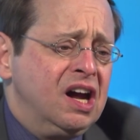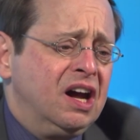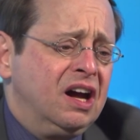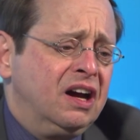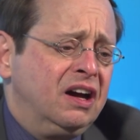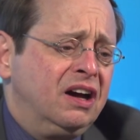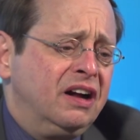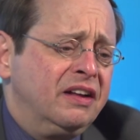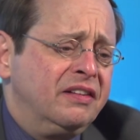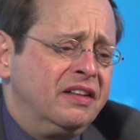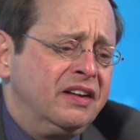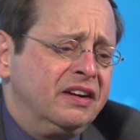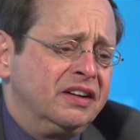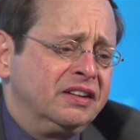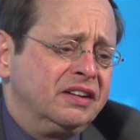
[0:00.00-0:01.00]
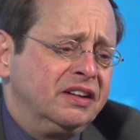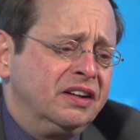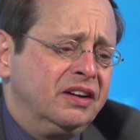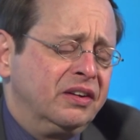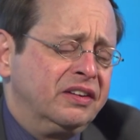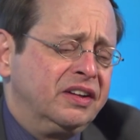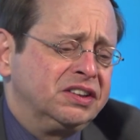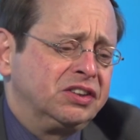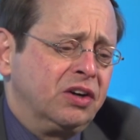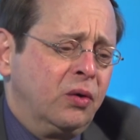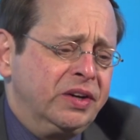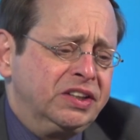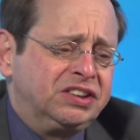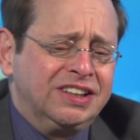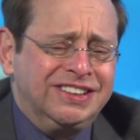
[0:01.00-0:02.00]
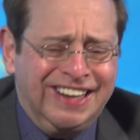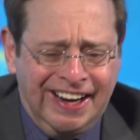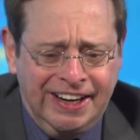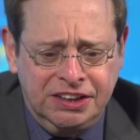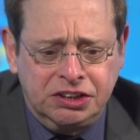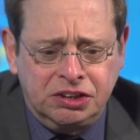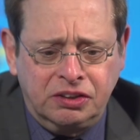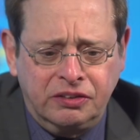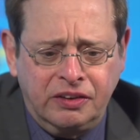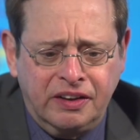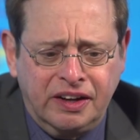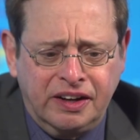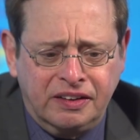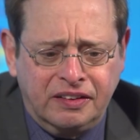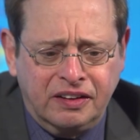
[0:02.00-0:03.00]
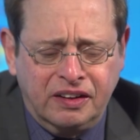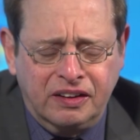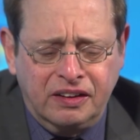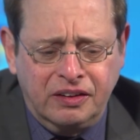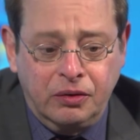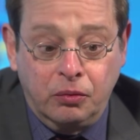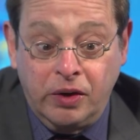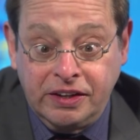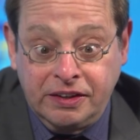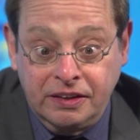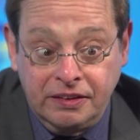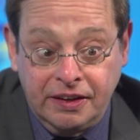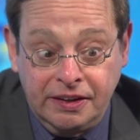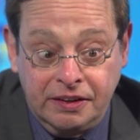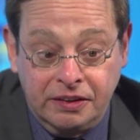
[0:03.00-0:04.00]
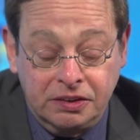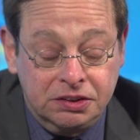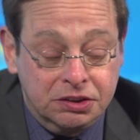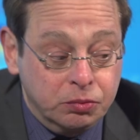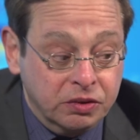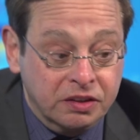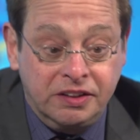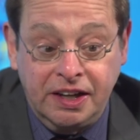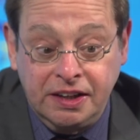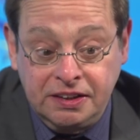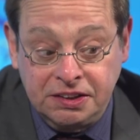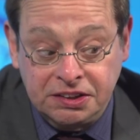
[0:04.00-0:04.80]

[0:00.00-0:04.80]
uh, there, you know, there's always a danger that uh, the regulators will take